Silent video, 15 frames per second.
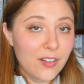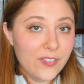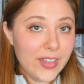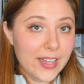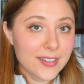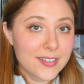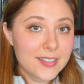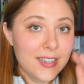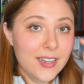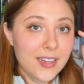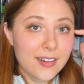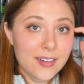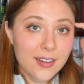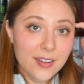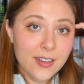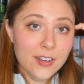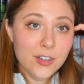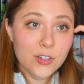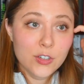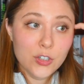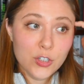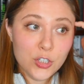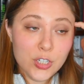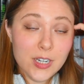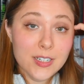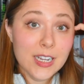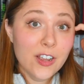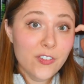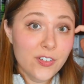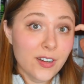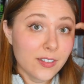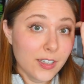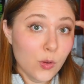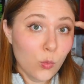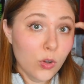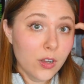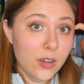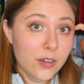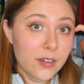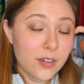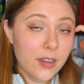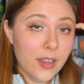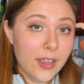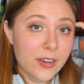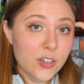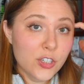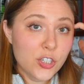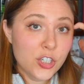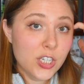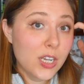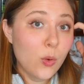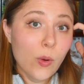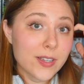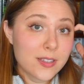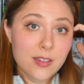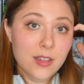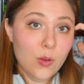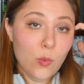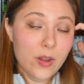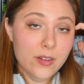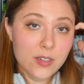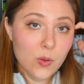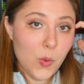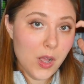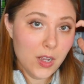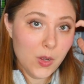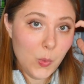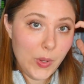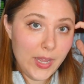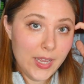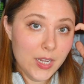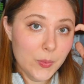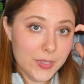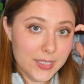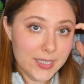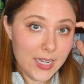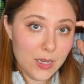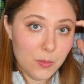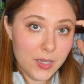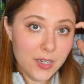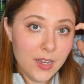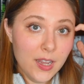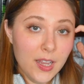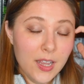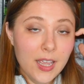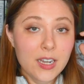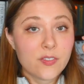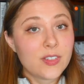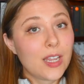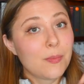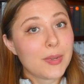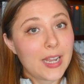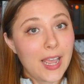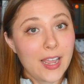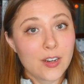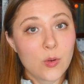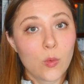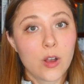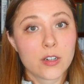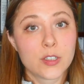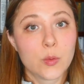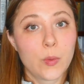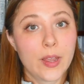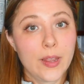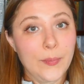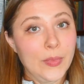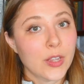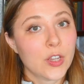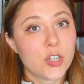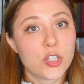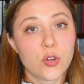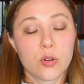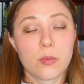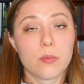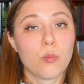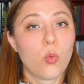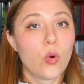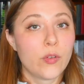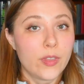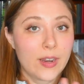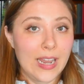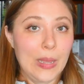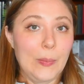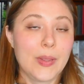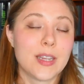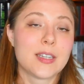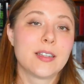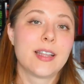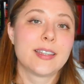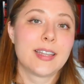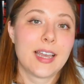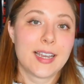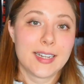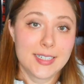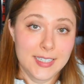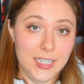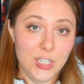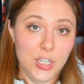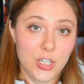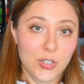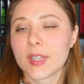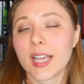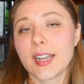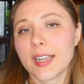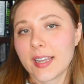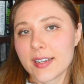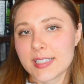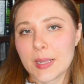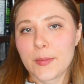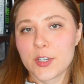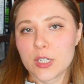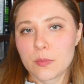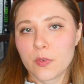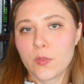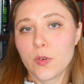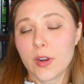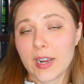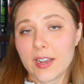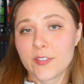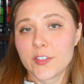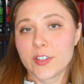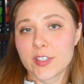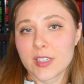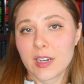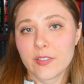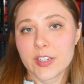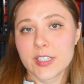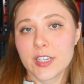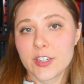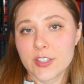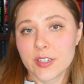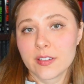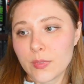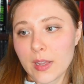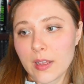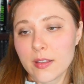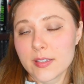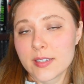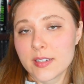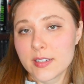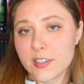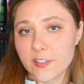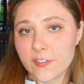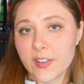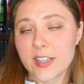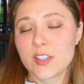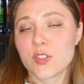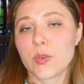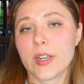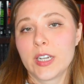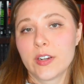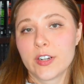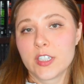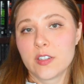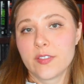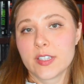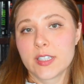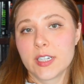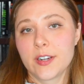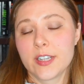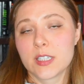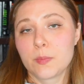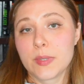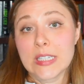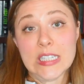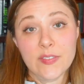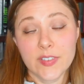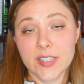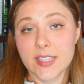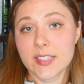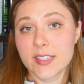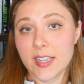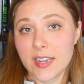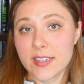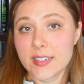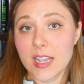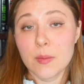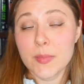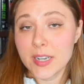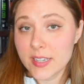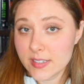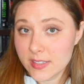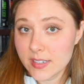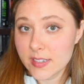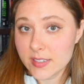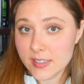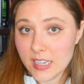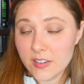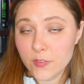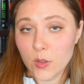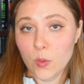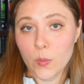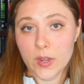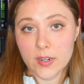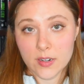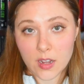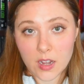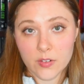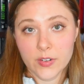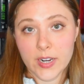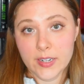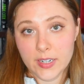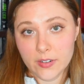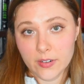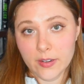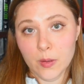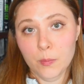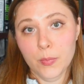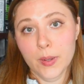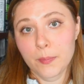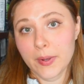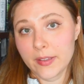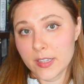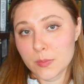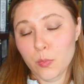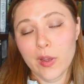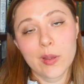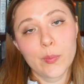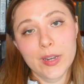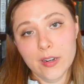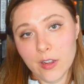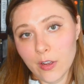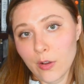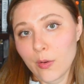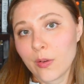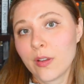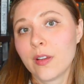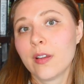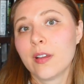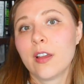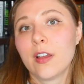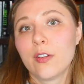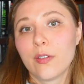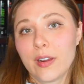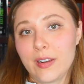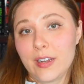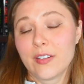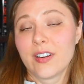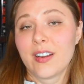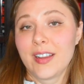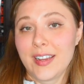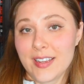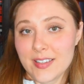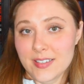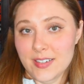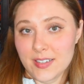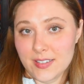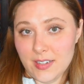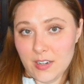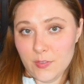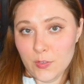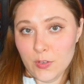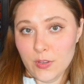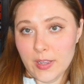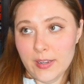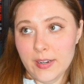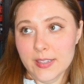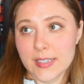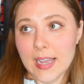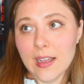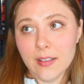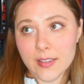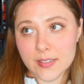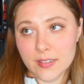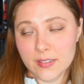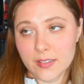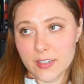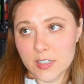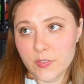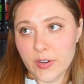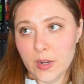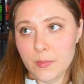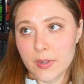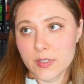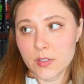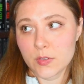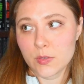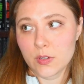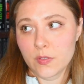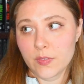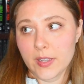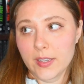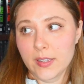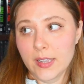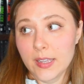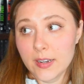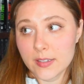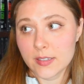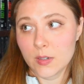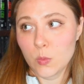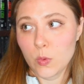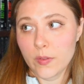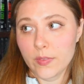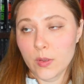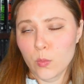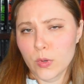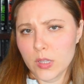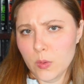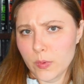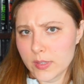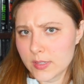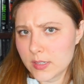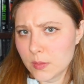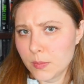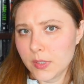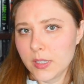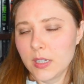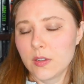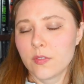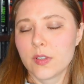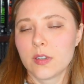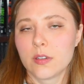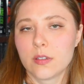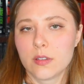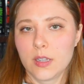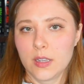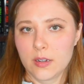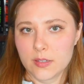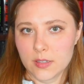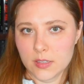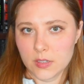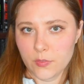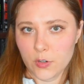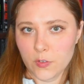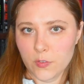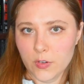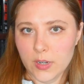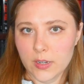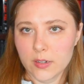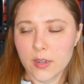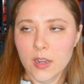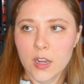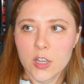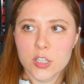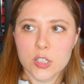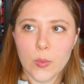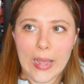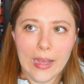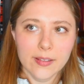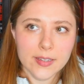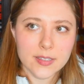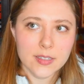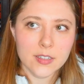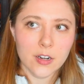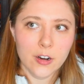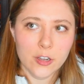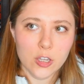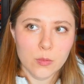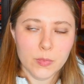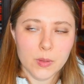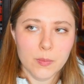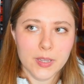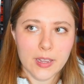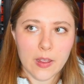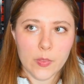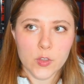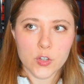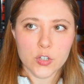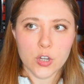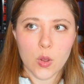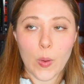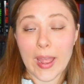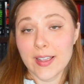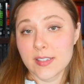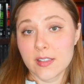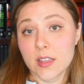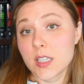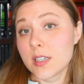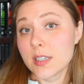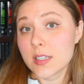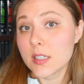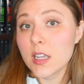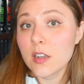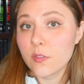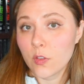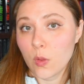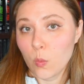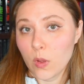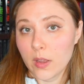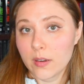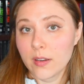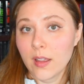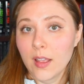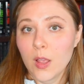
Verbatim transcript: of that scene, she definitely would, and she wasn't the one to walk away, it was Daemon. And if Daemon hadn't walked away, she would have been more than happy to let that continue. And again, as I mentioned before, after this conversation, Alicent defends Rhaenyra to Viserys, specifically saying Daemon is the deceitful one, not Rhaenyra. But by this point, we know Rhaenyra is deceitful. And it's Alicent that is framed as the sort of like innocent one that really wants to believe in the innocence of her friend. So Alicent arguably began the show as the deceitful one